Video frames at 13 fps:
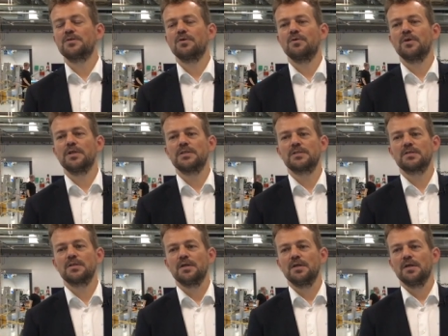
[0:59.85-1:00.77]
So it's,
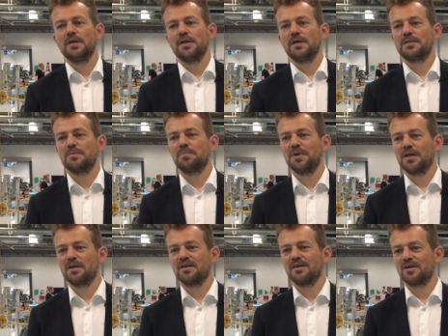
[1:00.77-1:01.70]
it's a big
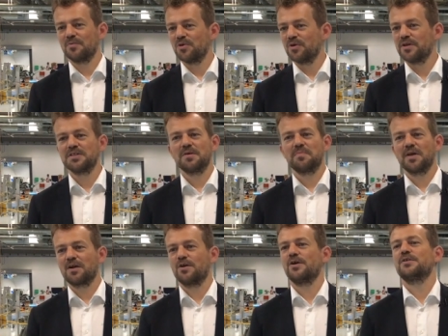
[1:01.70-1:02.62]
uh, community, a
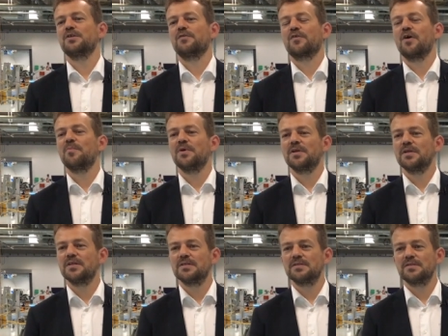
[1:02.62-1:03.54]
big cluster of
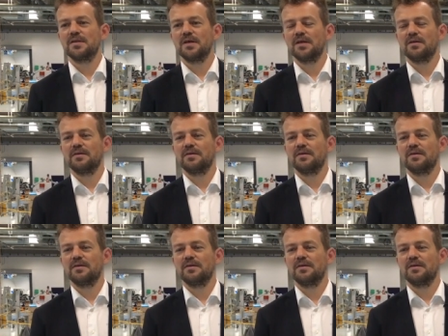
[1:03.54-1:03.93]
companies that